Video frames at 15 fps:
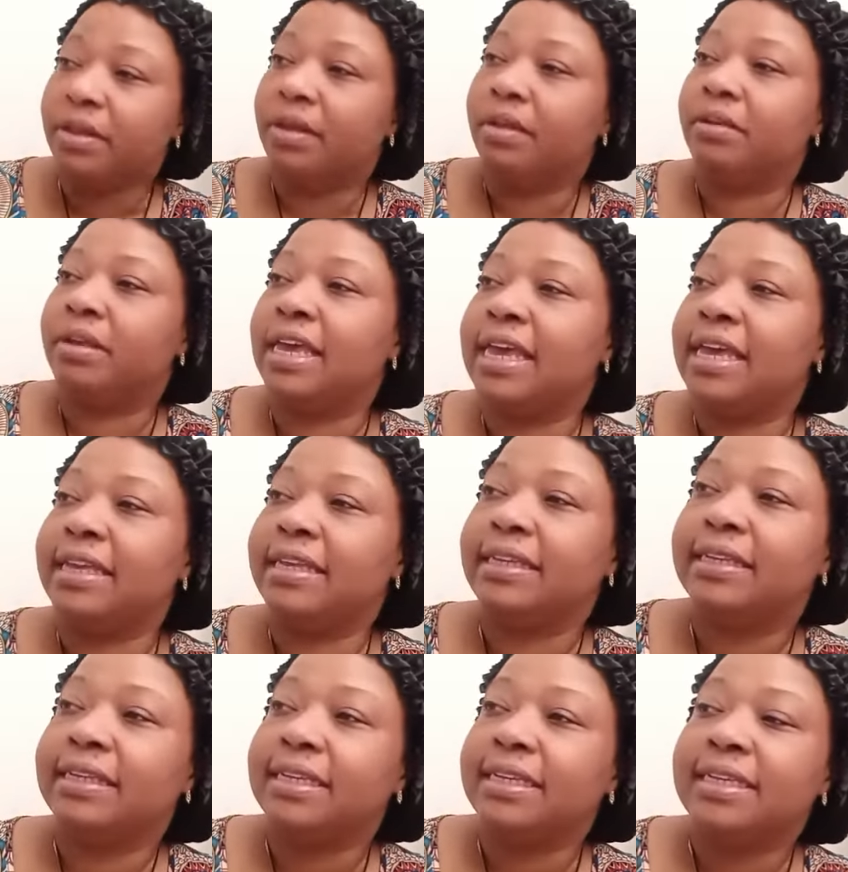
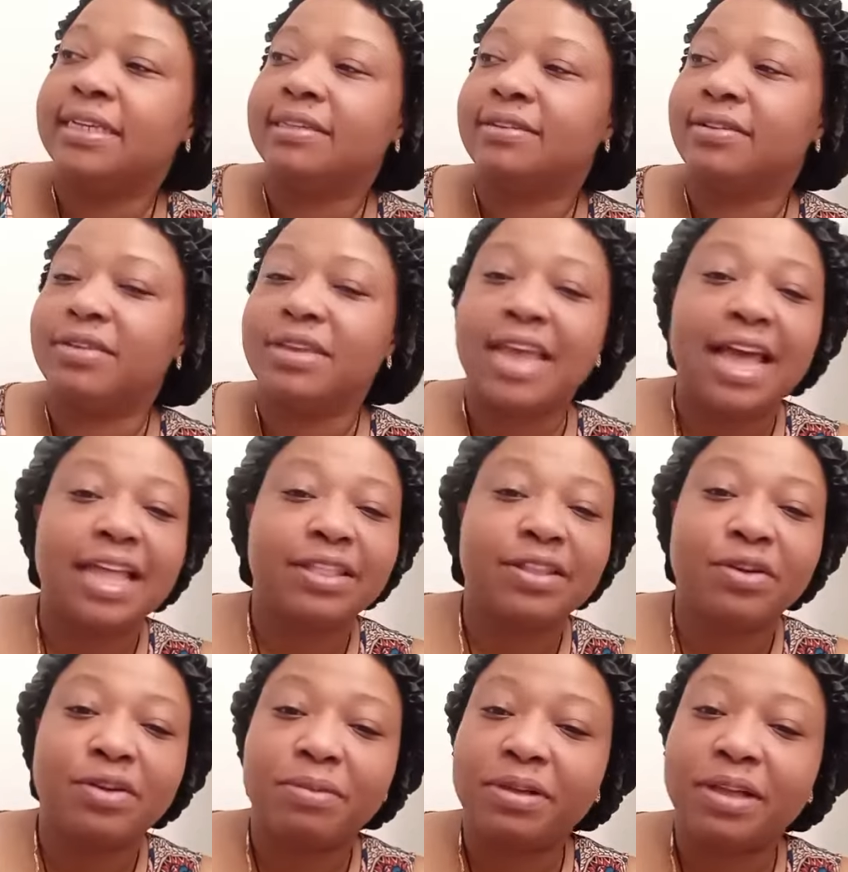Okay? So yeah, I
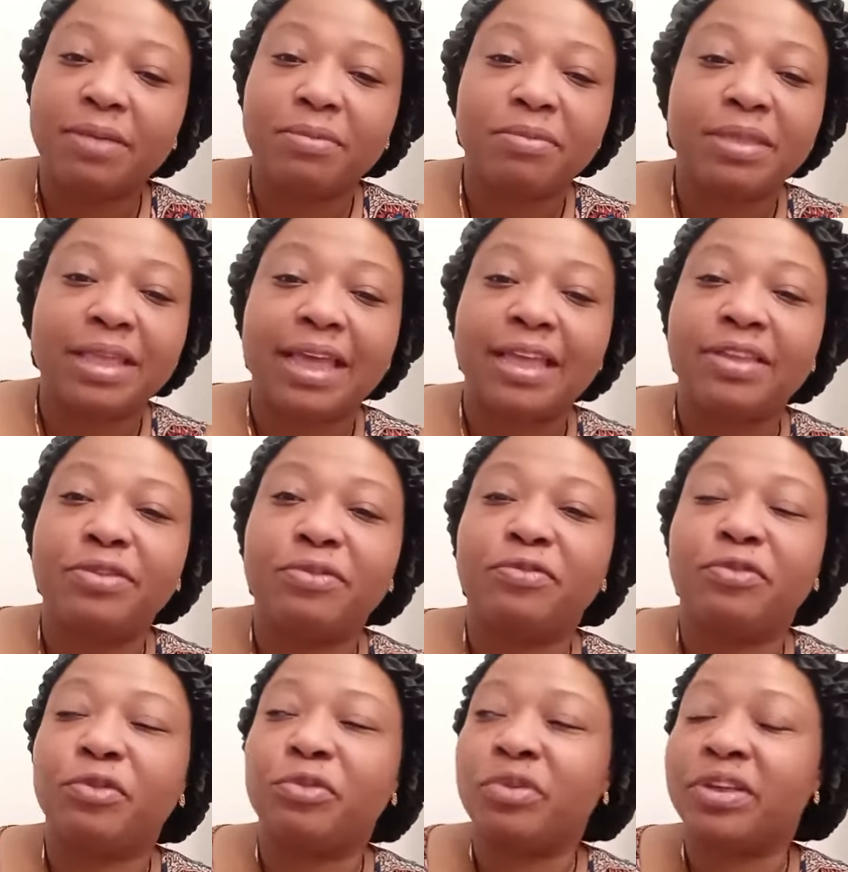know I'm coming at you
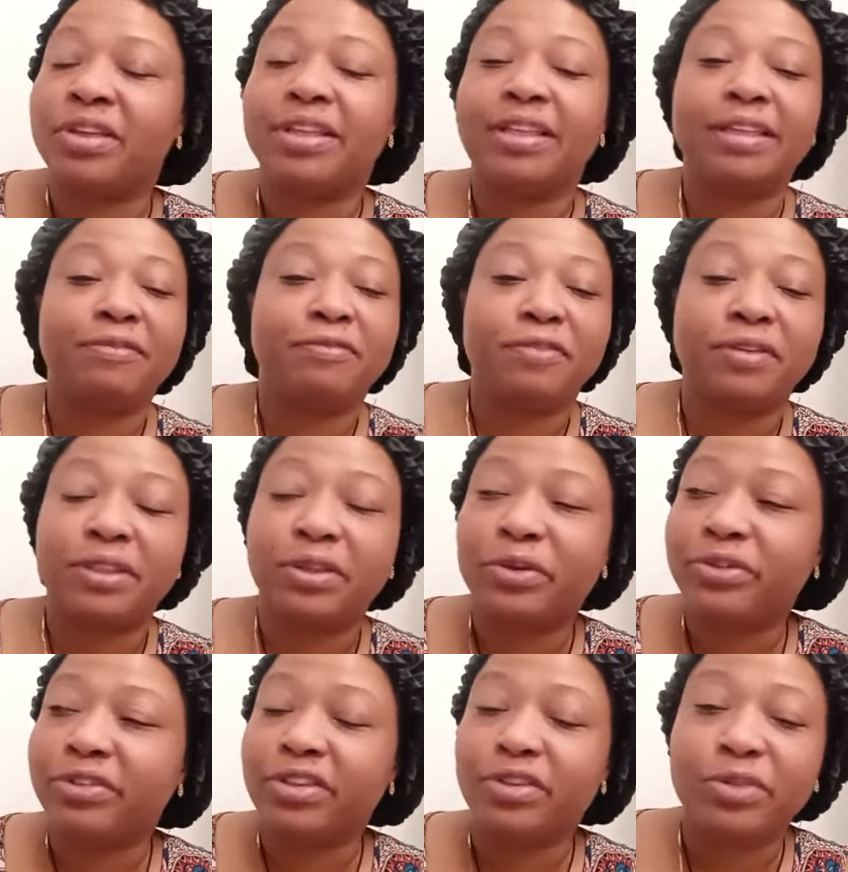for real. And for
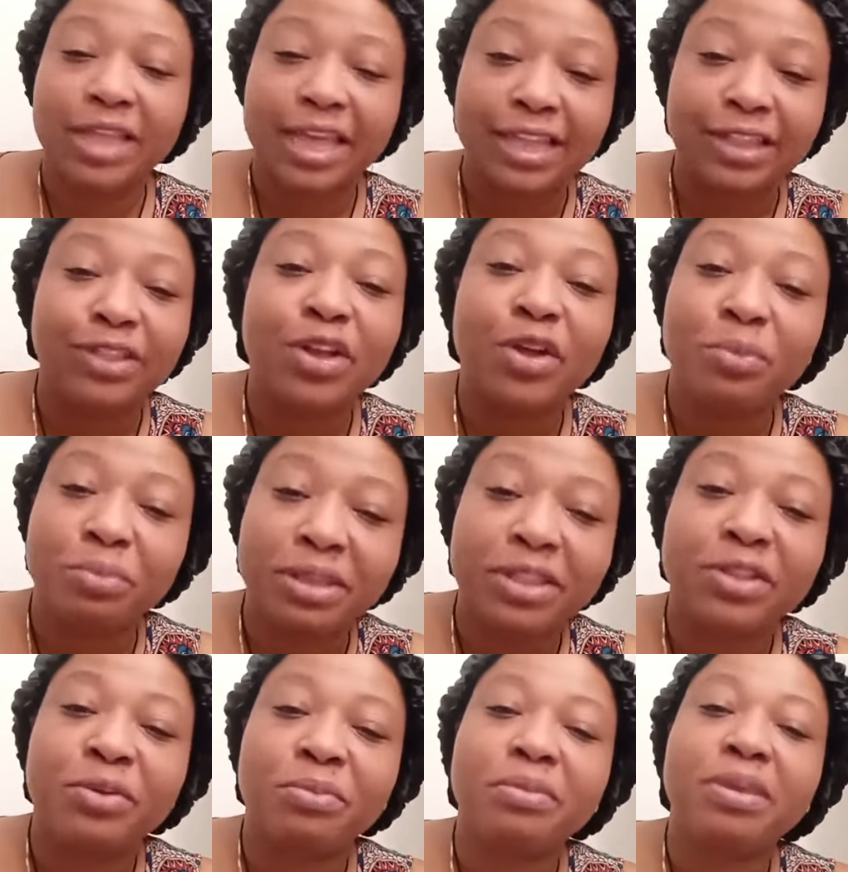those of you that know me,
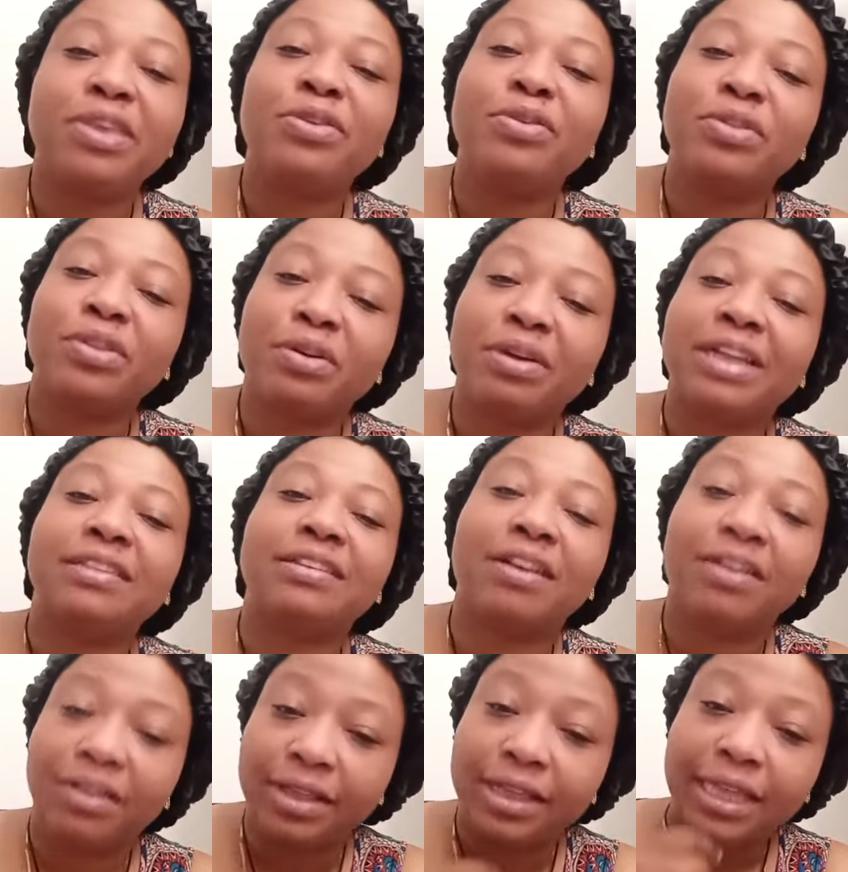know me, you know I
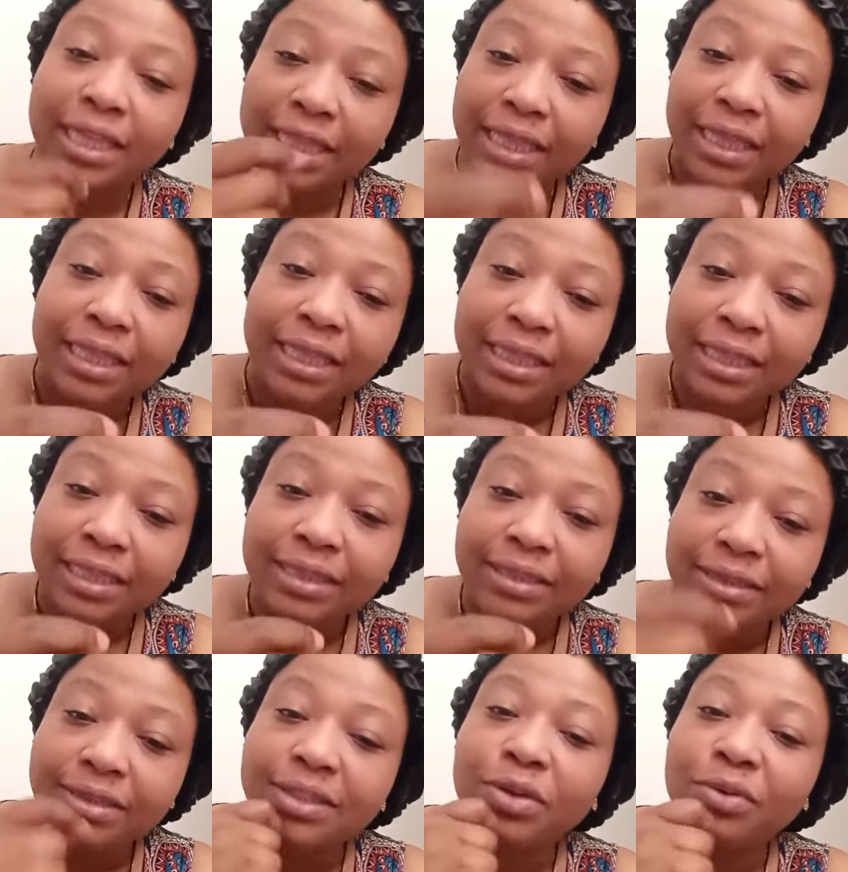talk
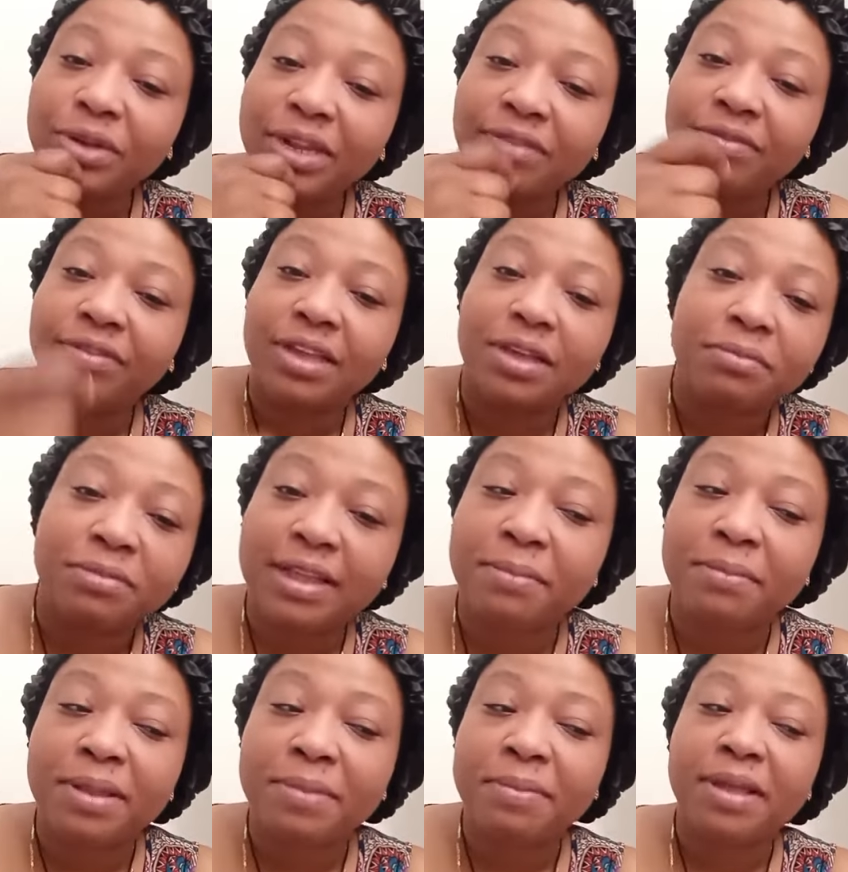you know, whatever comes
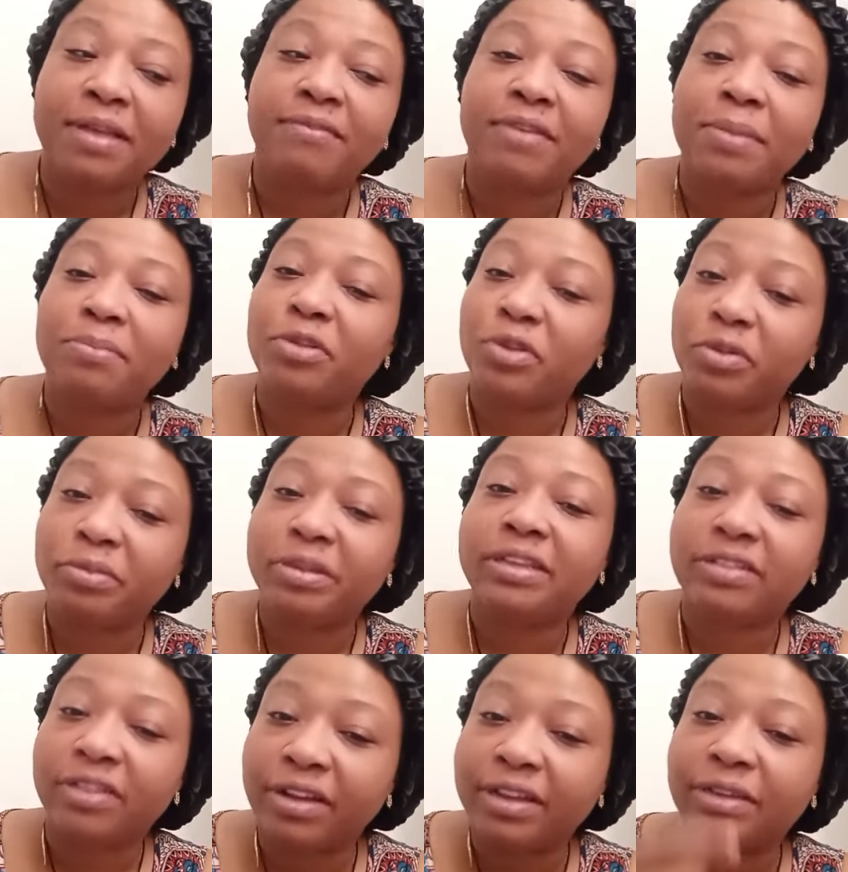out my mouth, I'm
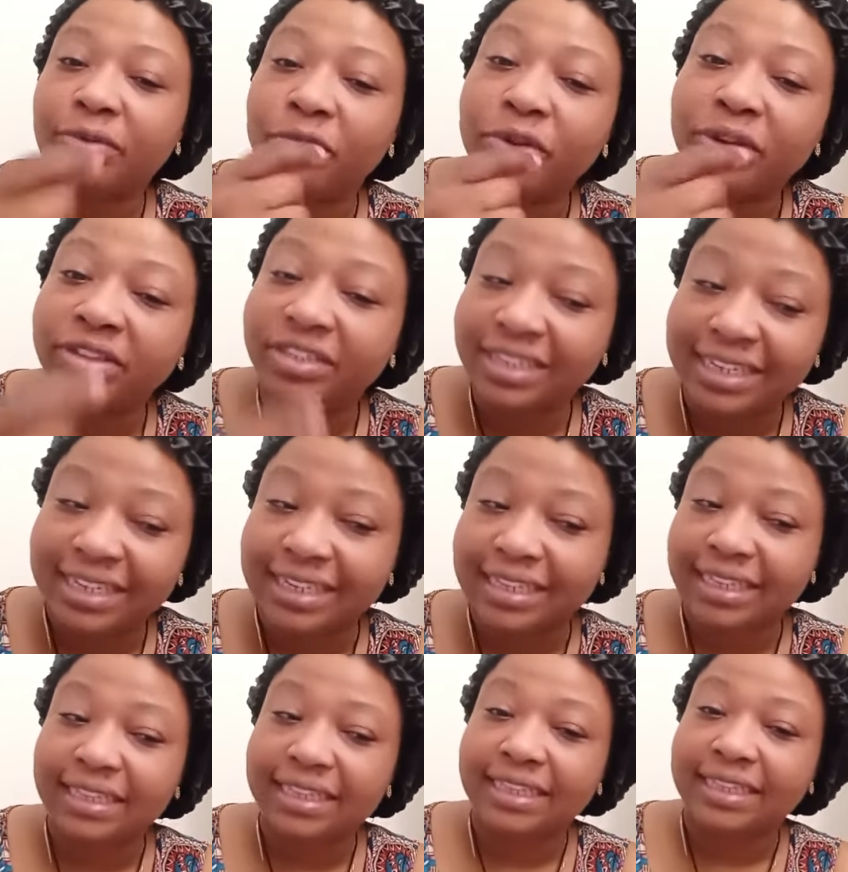normally talking real
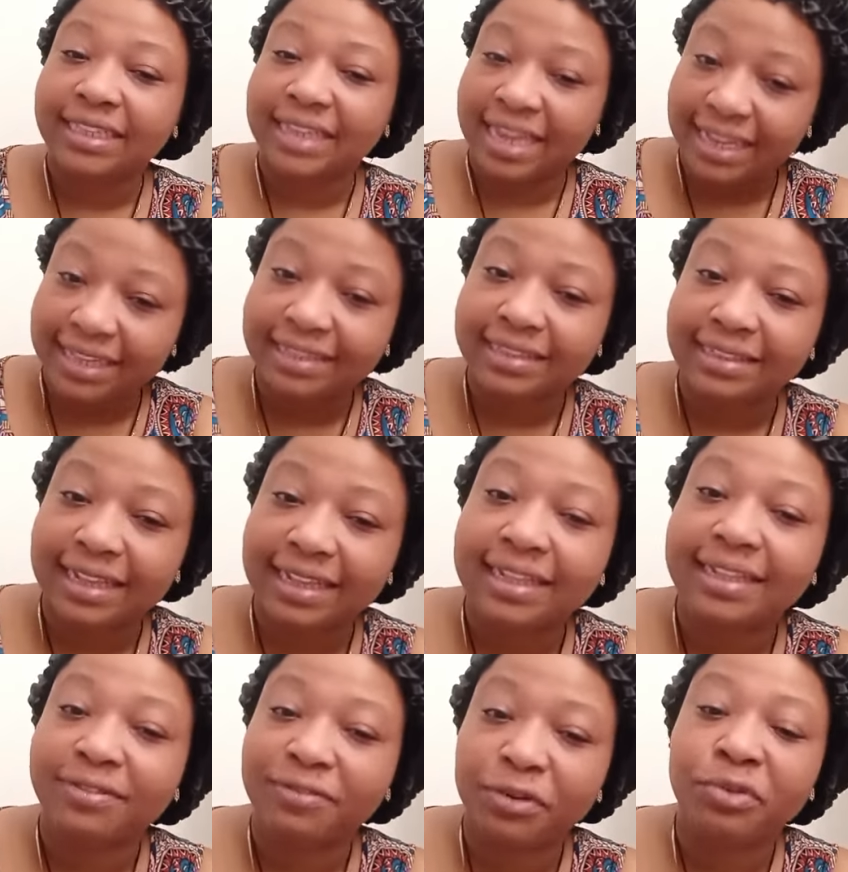shit. Yes,
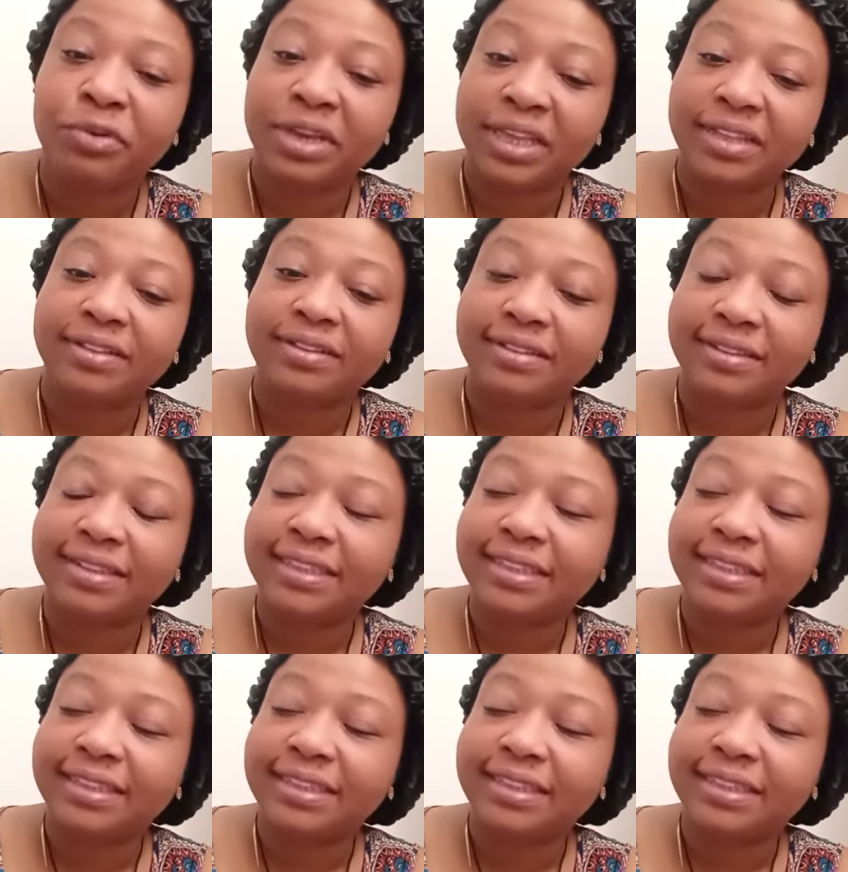for real.